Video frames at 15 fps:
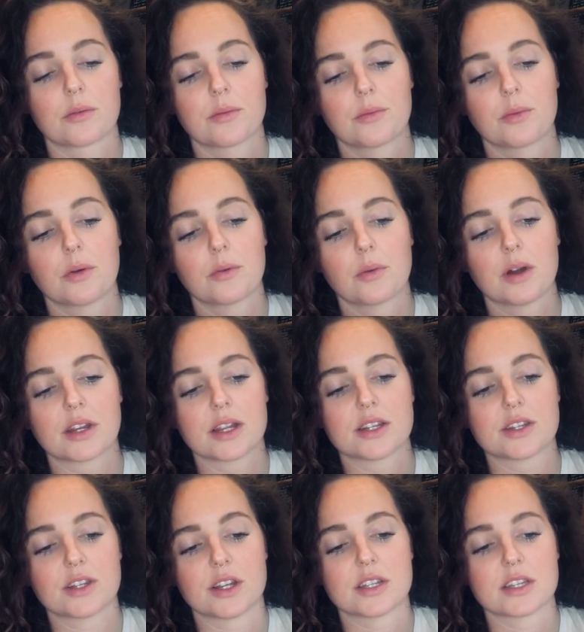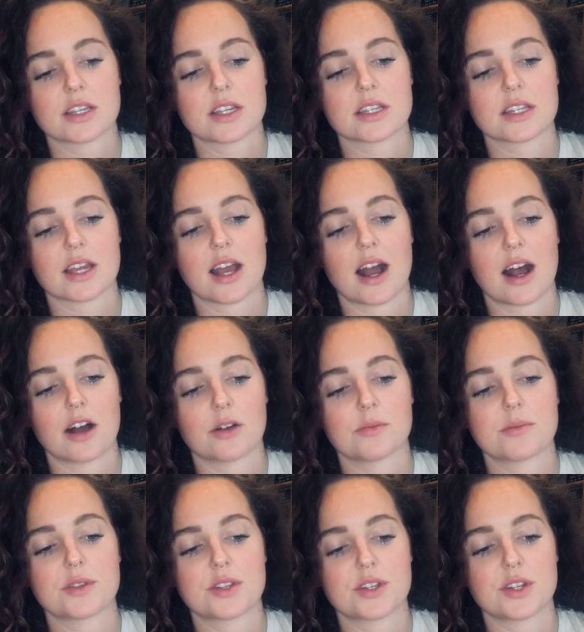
what it does is it helps